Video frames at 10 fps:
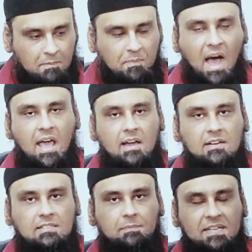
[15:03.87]

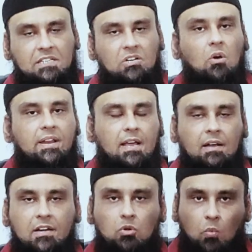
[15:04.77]
empires,
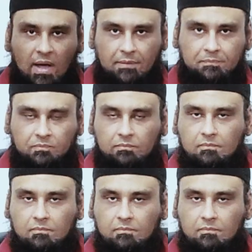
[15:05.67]
Macedonia, into one.